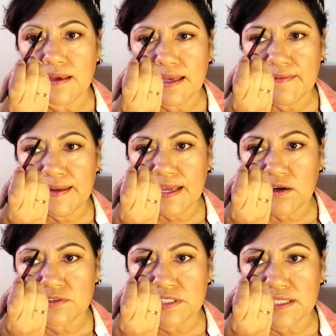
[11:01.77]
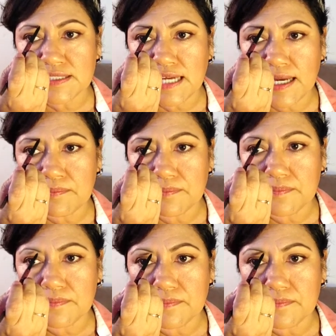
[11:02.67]
And then I go to the top,
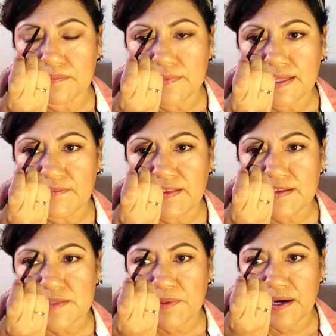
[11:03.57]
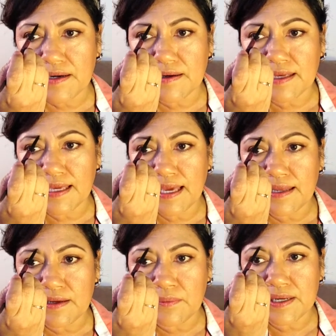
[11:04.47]
leaving this part,
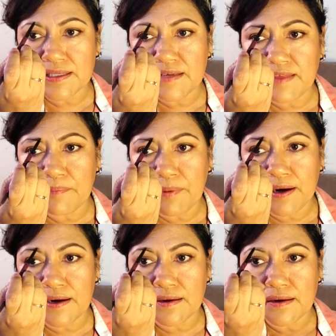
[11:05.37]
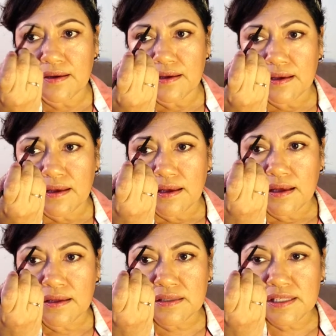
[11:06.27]
again, you want to leave that part
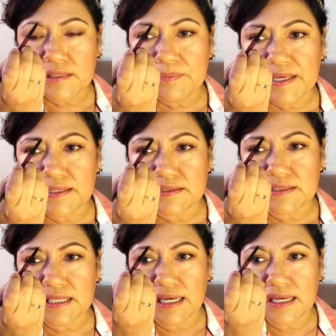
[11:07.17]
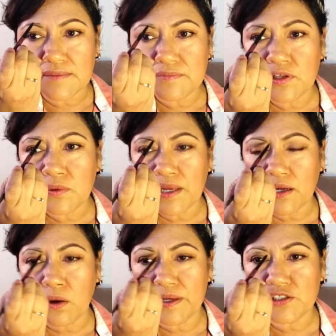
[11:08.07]
a little bit, um, you don't want to
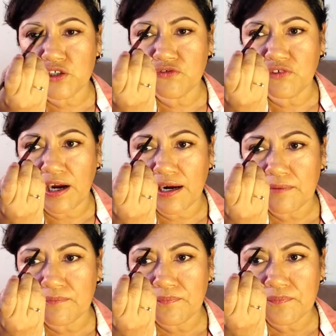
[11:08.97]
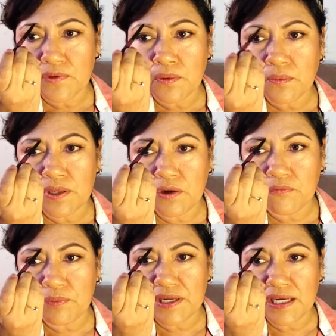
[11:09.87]
go in too far when you're
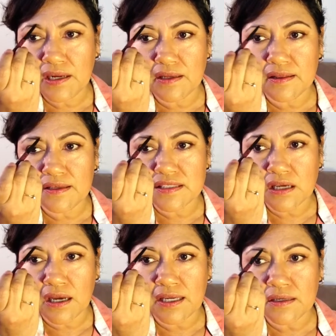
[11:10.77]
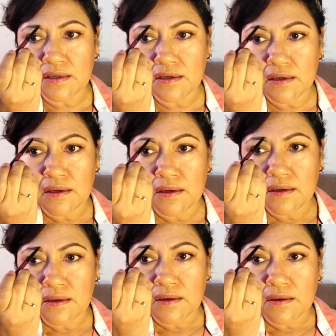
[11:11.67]
putting this on.
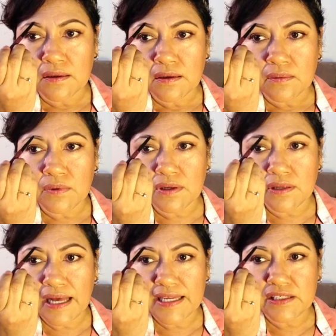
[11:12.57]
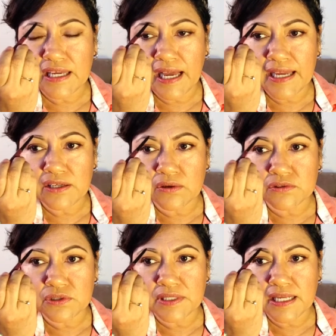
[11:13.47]
Well, I, I
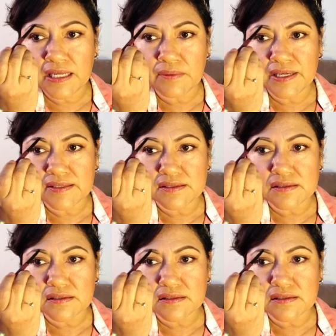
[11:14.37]
don't do it anyways.